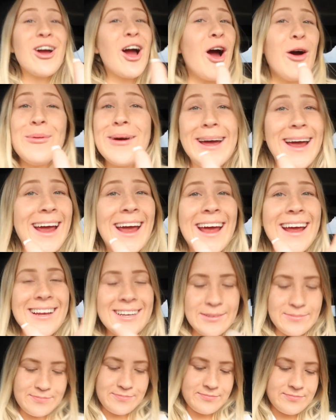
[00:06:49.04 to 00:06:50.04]
going.
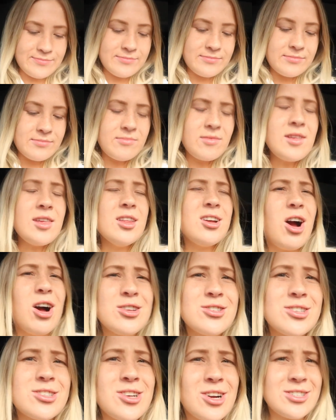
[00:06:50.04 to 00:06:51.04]

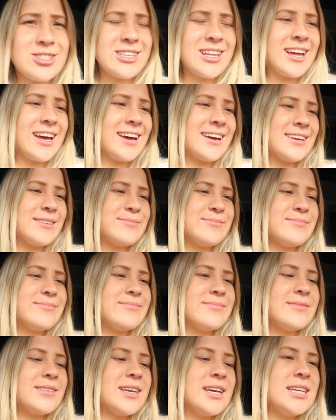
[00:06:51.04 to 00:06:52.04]
Concert starts at like
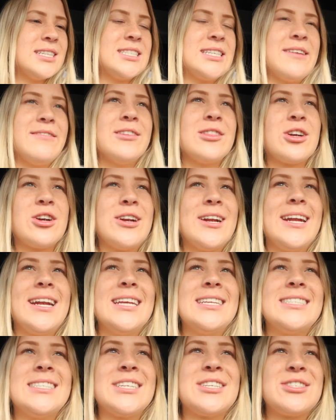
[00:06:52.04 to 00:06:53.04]
7.30 and
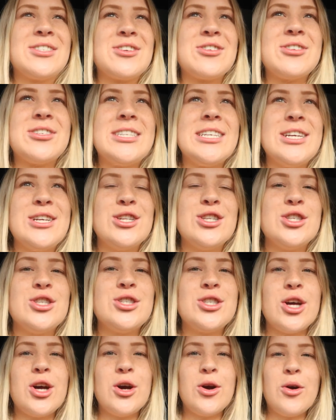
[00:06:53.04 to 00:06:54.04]
it's 6.13,
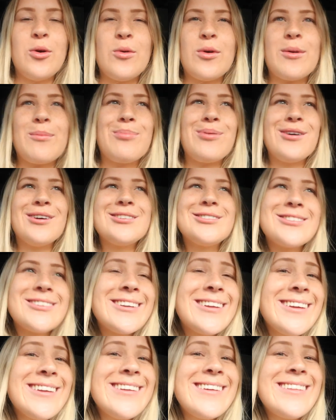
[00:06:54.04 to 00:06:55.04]
so we're pushing
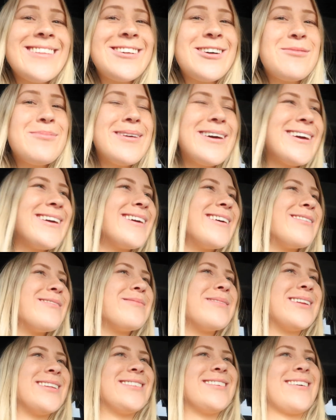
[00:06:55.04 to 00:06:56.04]
it a little bit,
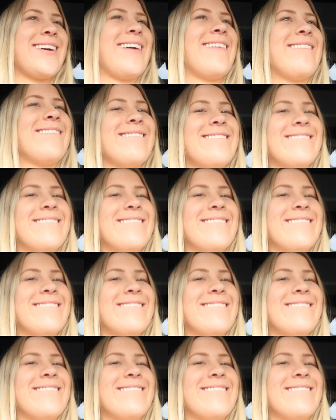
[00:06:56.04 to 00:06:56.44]
but it's okay.